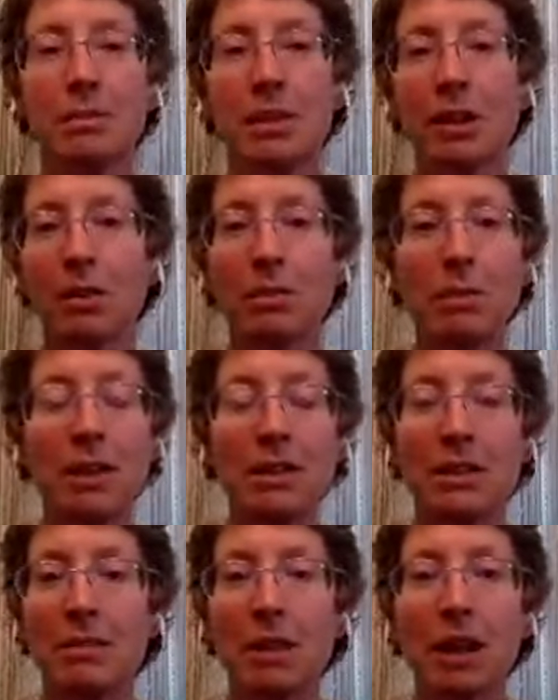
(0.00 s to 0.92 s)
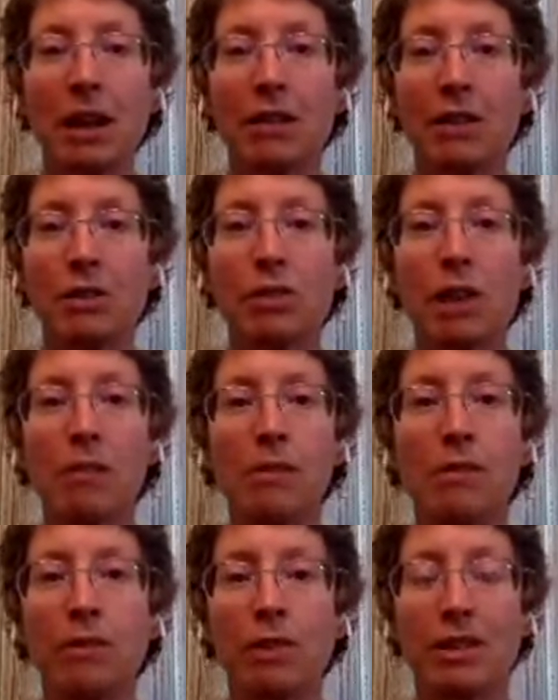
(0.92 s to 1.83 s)
I would be in some kind of a trauma
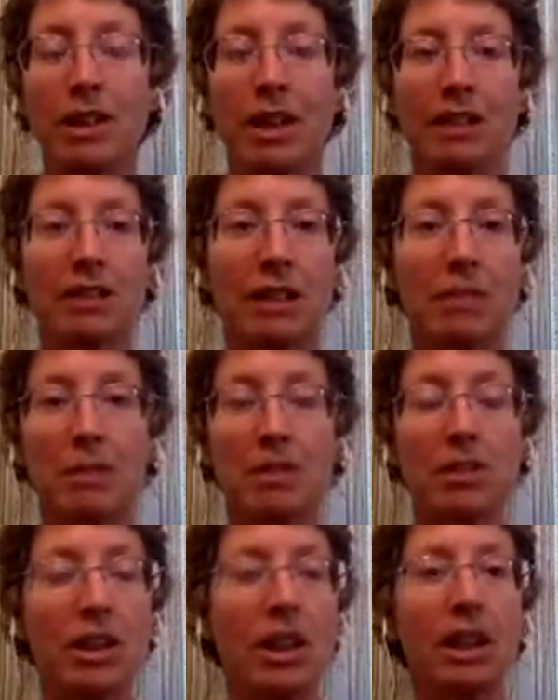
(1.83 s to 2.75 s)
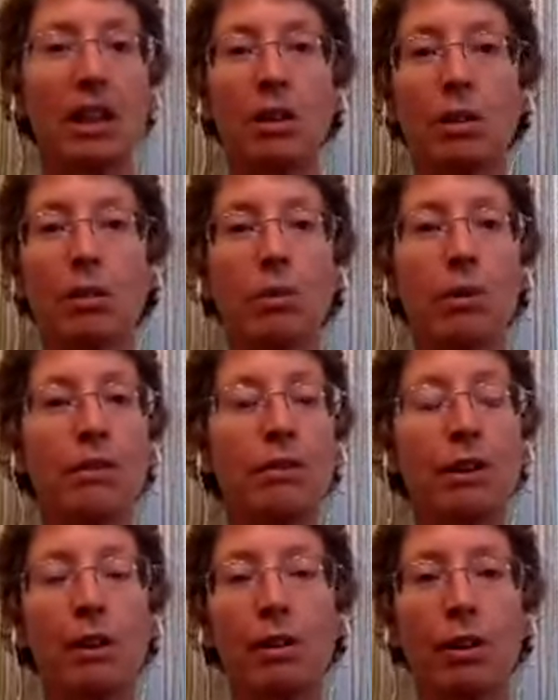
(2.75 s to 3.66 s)
vortex. I'd be shaking or
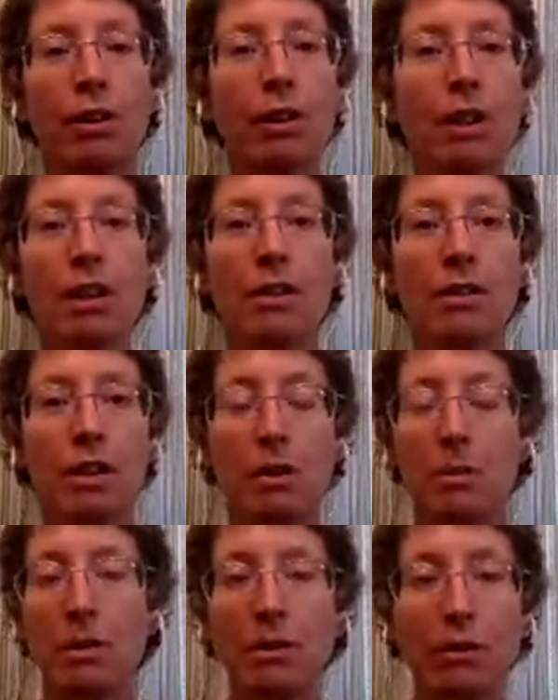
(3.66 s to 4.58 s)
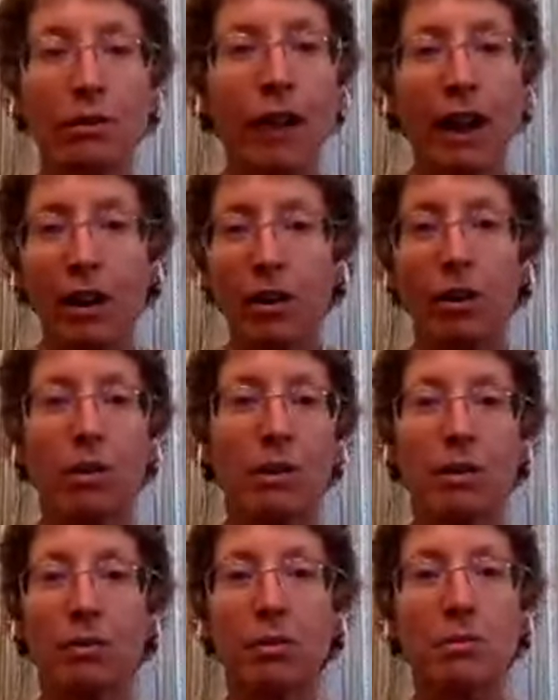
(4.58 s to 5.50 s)
quivering, or there would be fire going
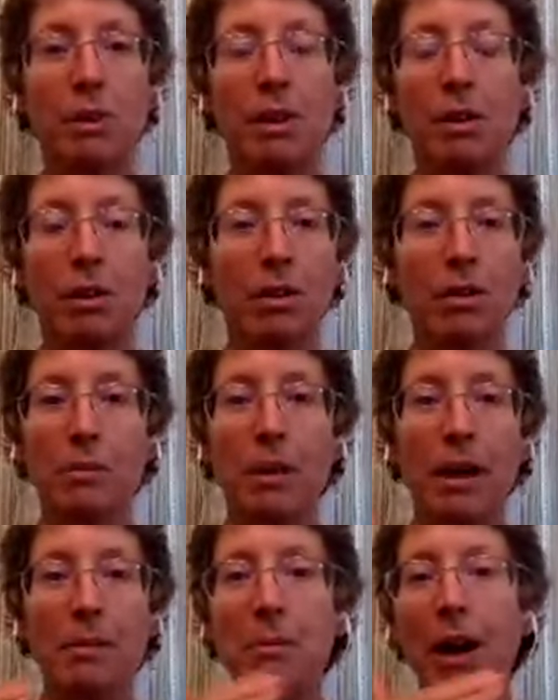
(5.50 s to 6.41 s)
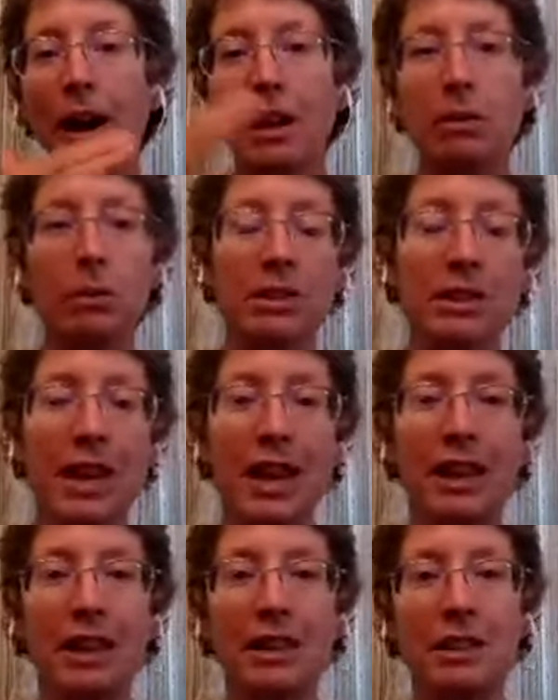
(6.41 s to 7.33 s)
through me, or that my mind would
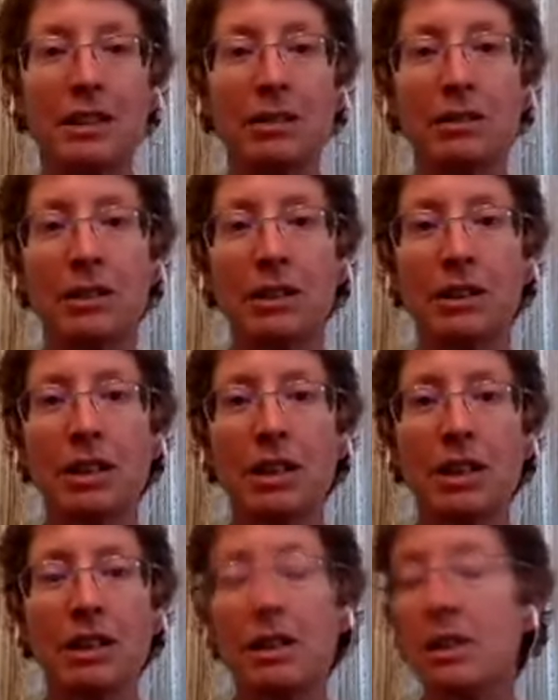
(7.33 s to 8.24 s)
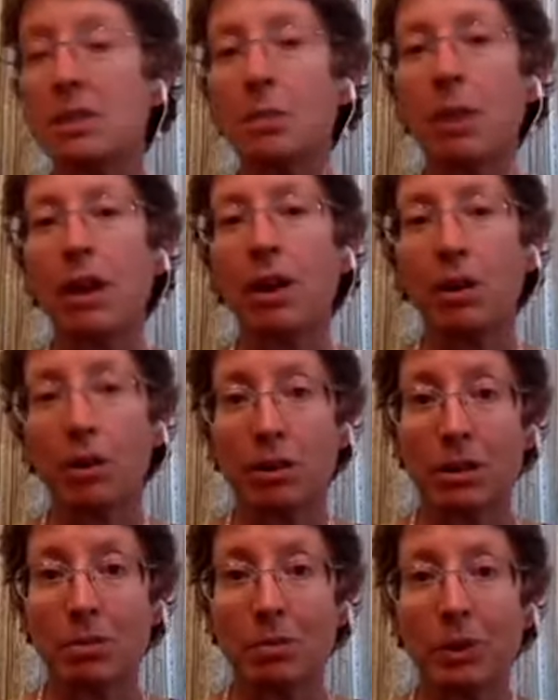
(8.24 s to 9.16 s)
tank into a despair or a
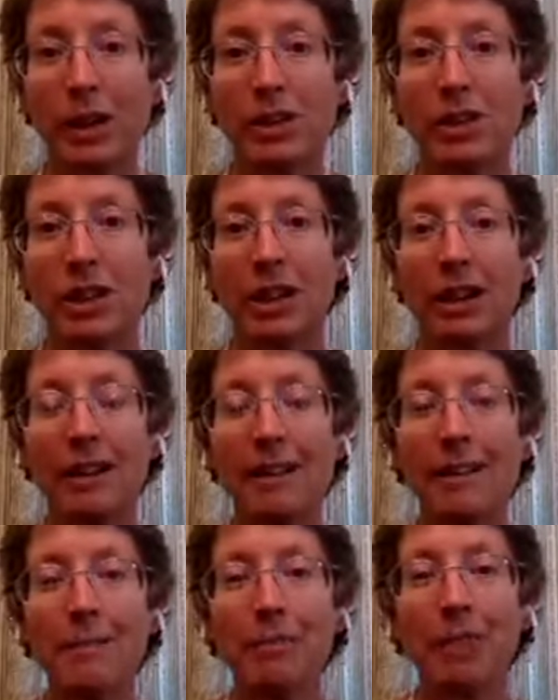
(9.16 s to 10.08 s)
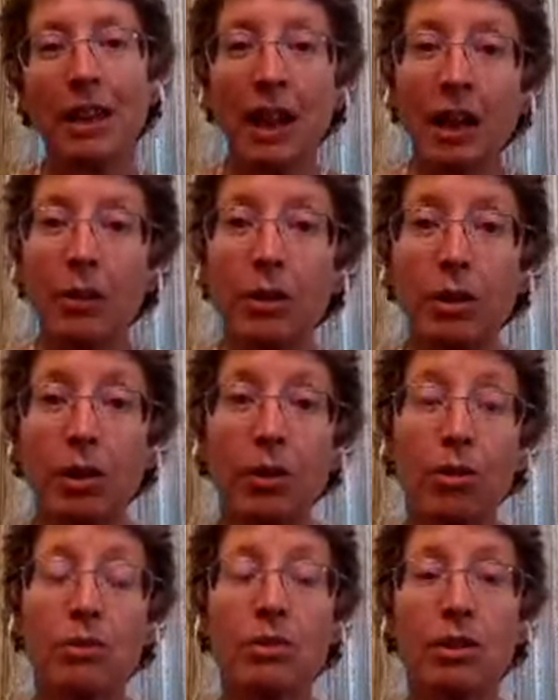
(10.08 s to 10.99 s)
depression and I would
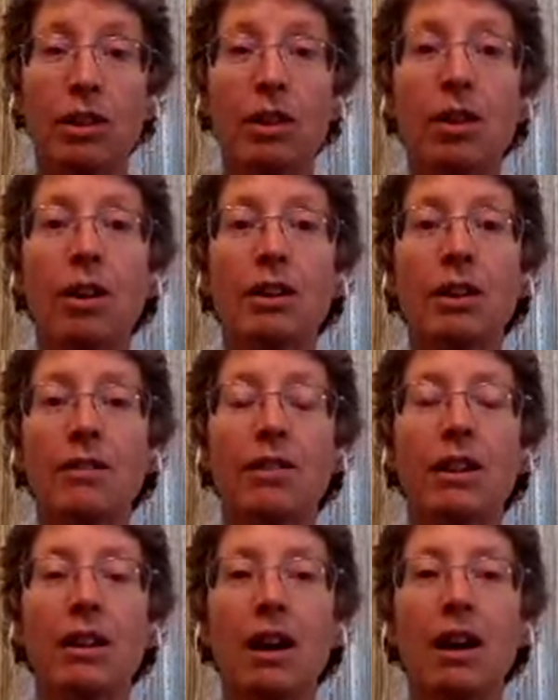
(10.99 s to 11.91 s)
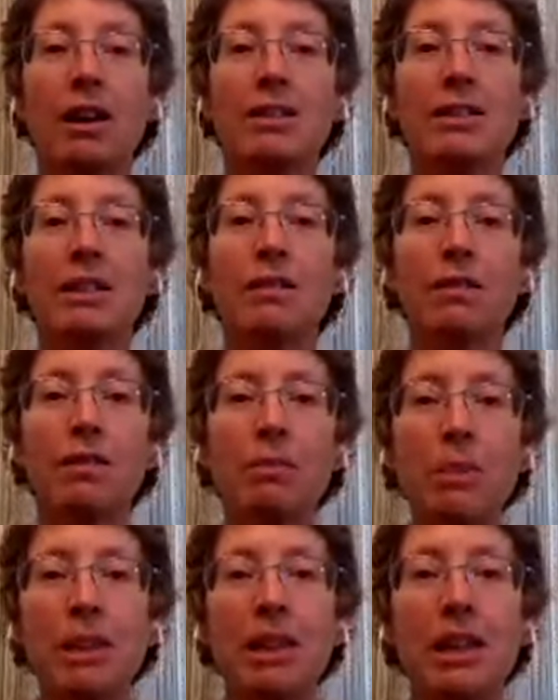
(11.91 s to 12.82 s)
go to the Garden of the Gods. And for
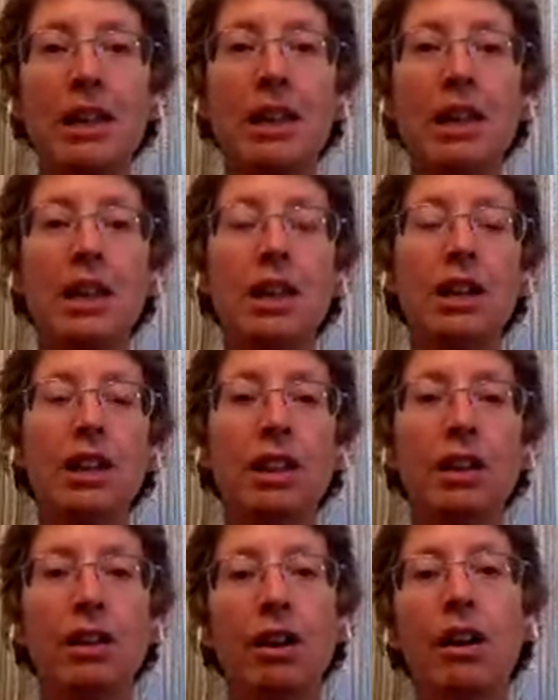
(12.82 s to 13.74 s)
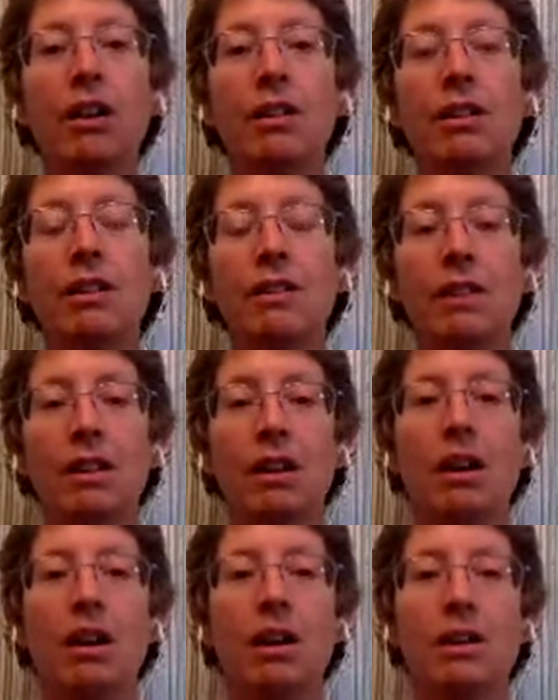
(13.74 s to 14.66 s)
me, the Garden of the
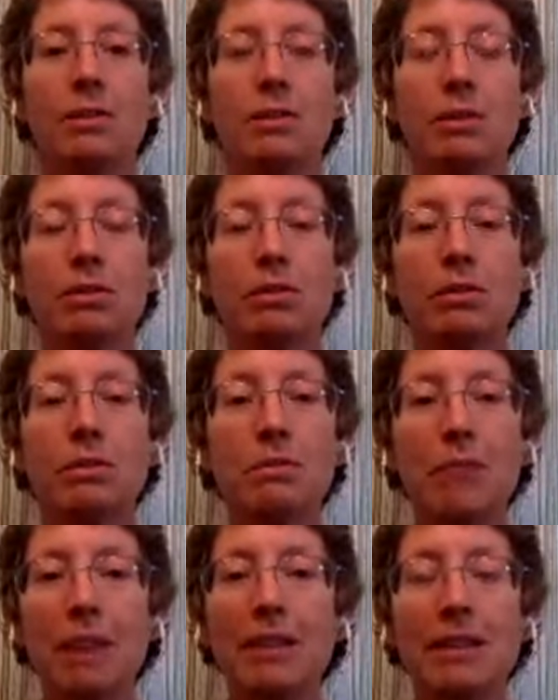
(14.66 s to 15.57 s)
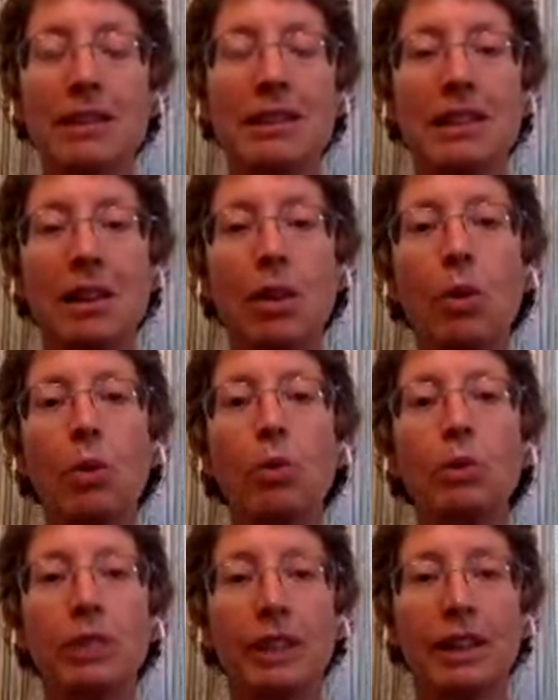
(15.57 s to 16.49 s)
Gods was tremendously
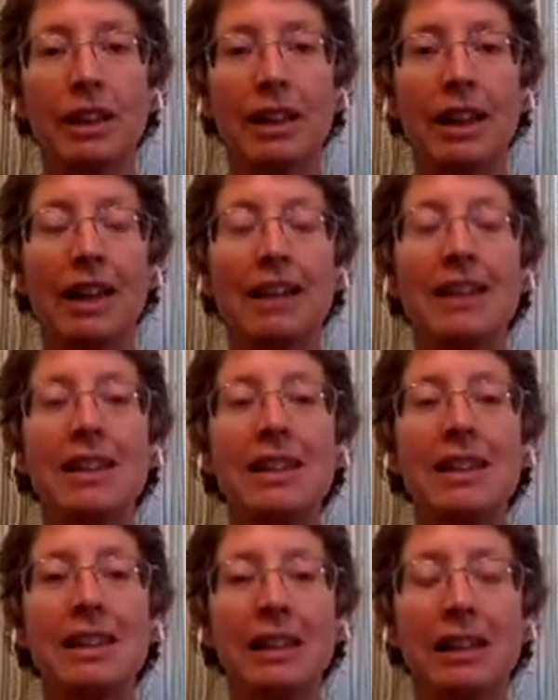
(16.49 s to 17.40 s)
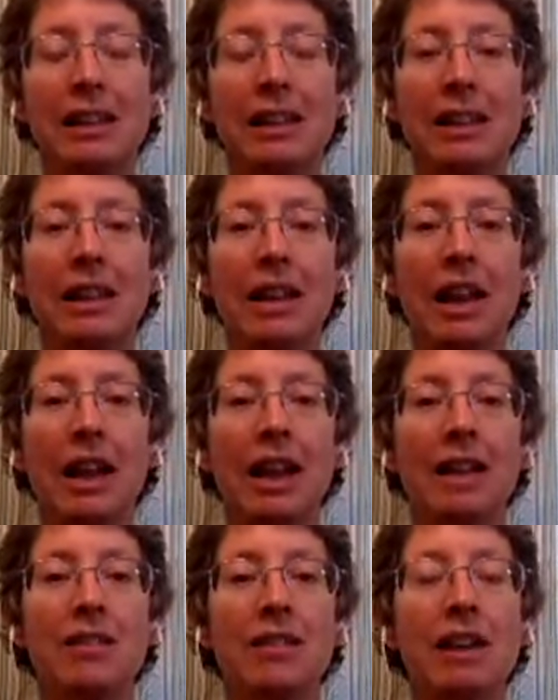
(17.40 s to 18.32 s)
holding and healing
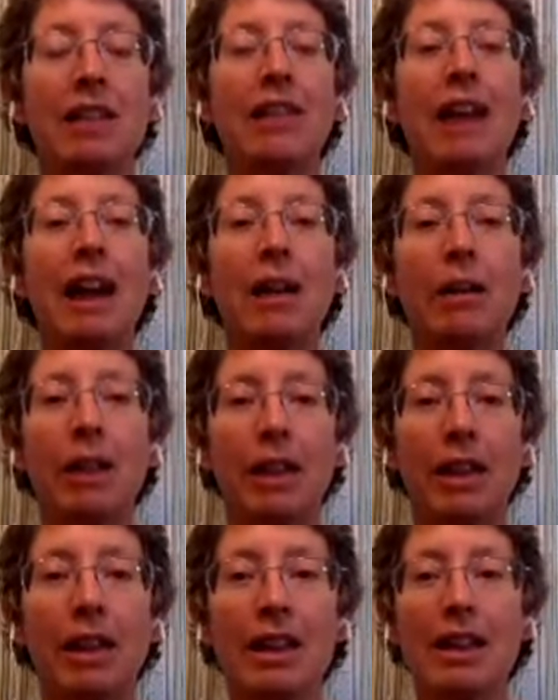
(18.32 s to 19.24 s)
and allowing.